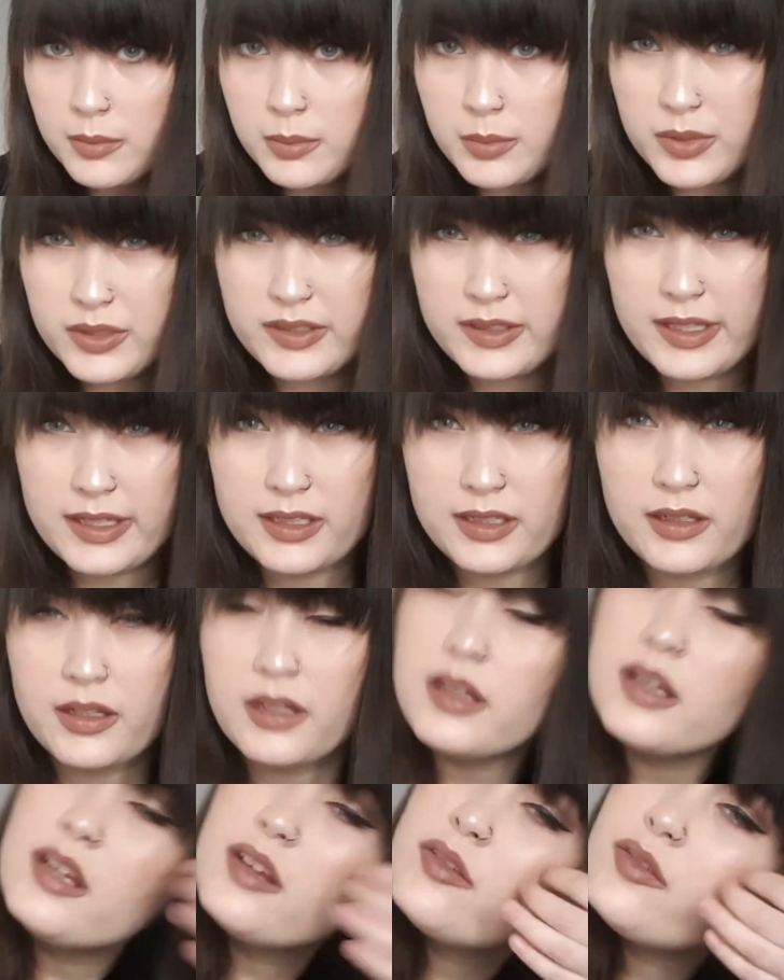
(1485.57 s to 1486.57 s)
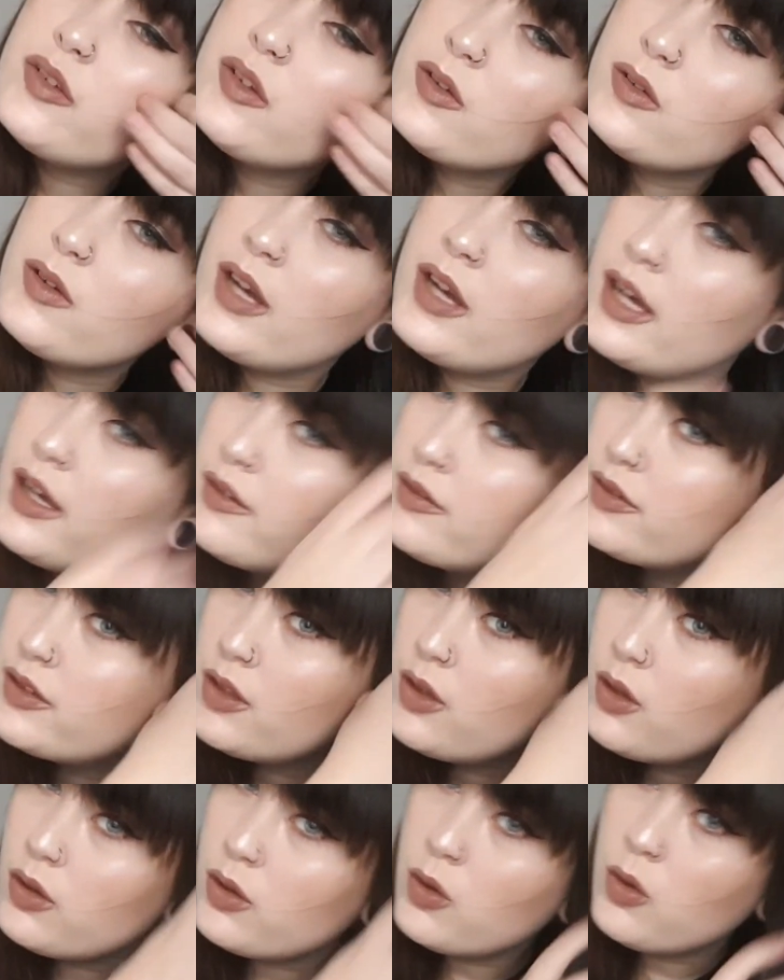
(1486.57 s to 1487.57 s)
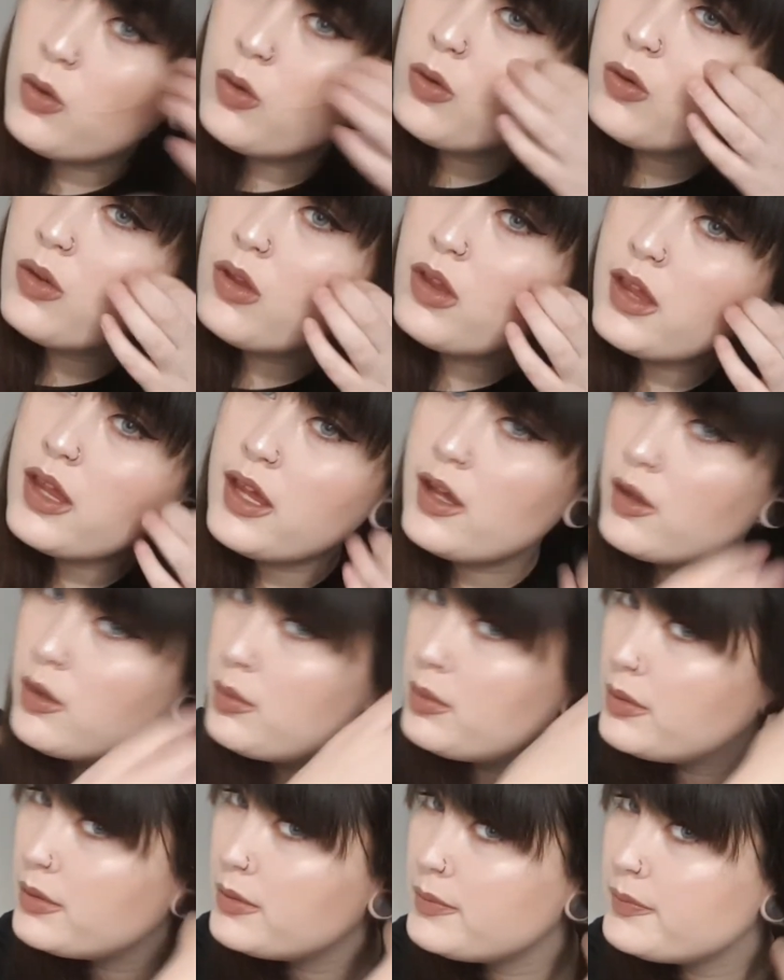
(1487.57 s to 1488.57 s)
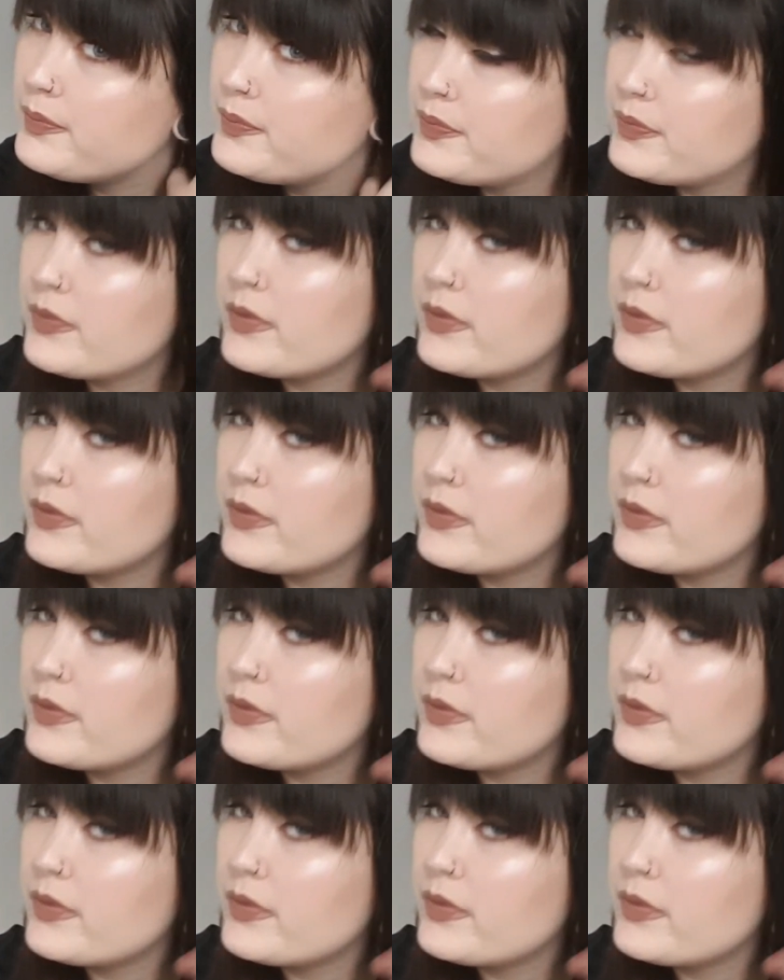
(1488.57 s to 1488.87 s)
But then if you have the whole album,